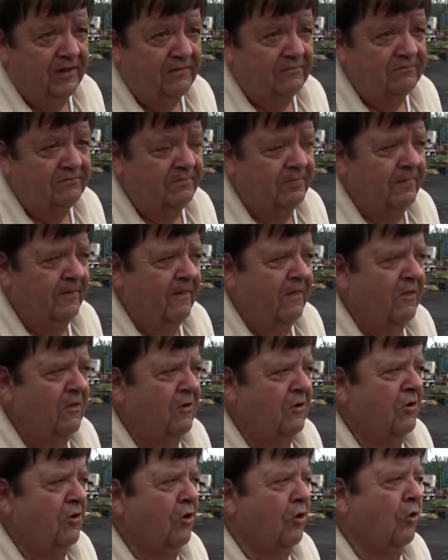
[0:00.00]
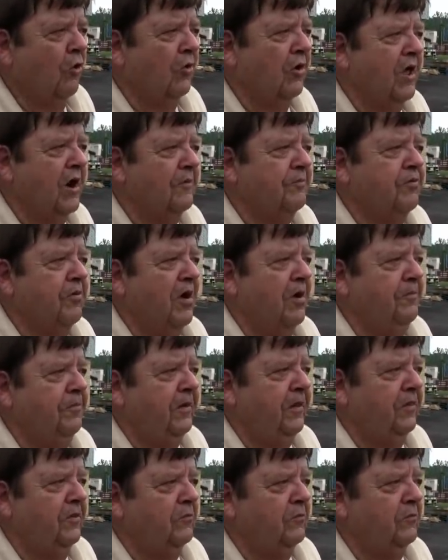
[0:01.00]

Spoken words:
A whole lot of property